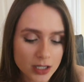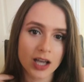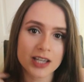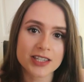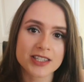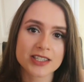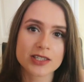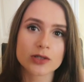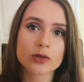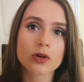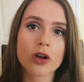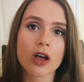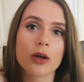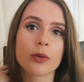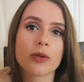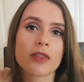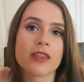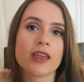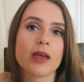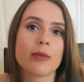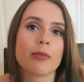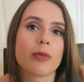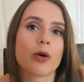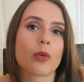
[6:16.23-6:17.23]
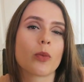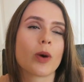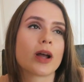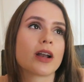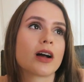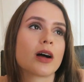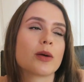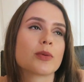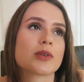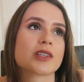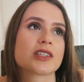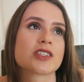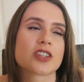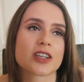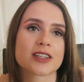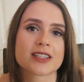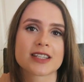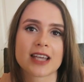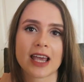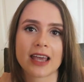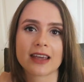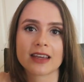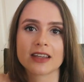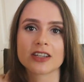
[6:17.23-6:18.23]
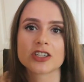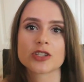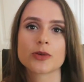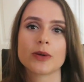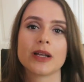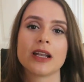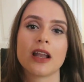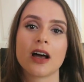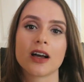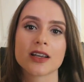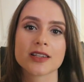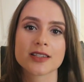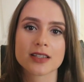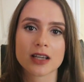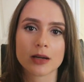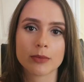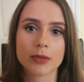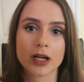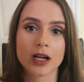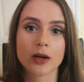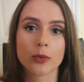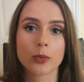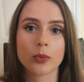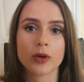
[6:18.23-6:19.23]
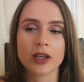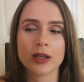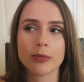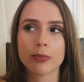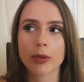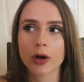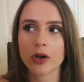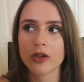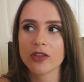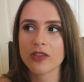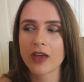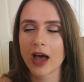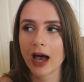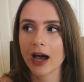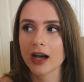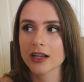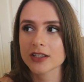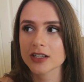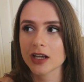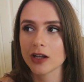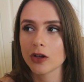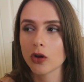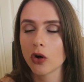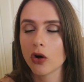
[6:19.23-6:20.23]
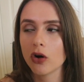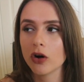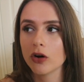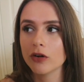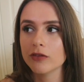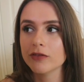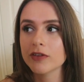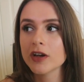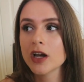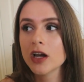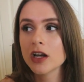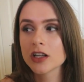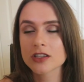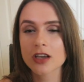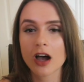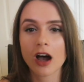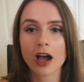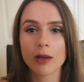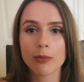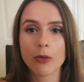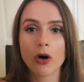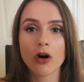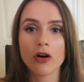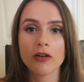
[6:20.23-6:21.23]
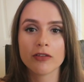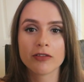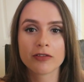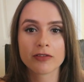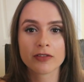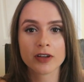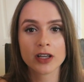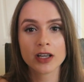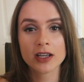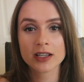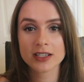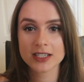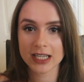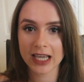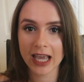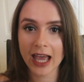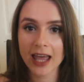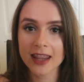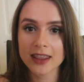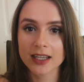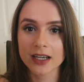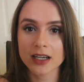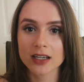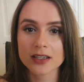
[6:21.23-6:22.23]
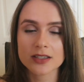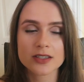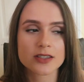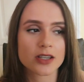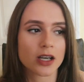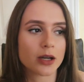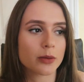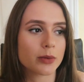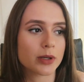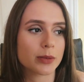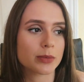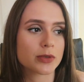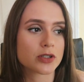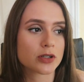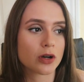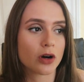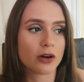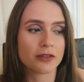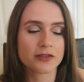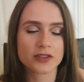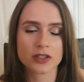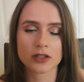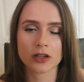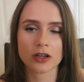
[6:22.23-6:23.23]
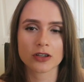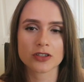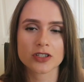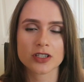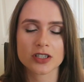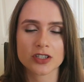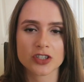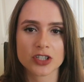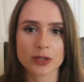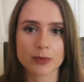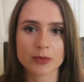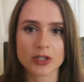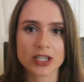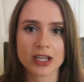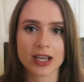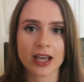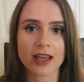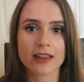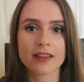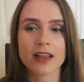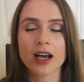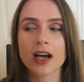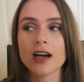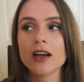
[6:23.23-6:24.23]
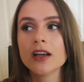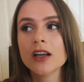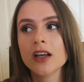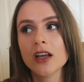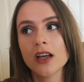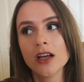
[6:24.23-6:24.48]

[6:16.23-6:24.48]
I still go with him, but when I was just getting into it last summer, we both had a lot of time off together, so we would often go to the gym together.